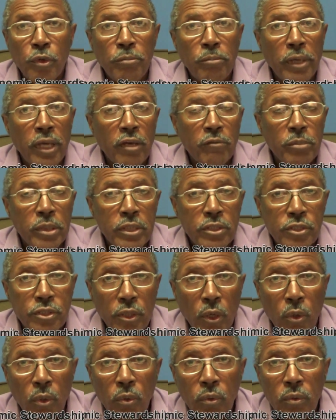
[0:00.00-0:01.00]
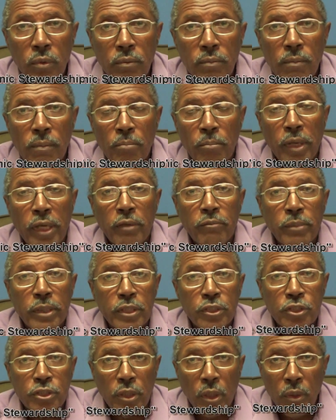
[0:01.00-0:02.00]
it may have been sold, may have
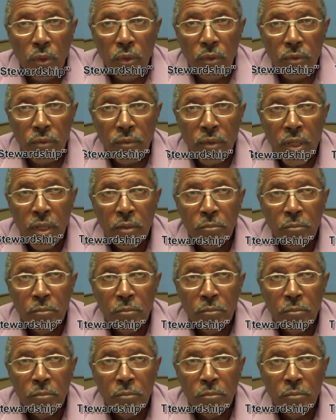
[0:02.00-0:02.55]
been stole,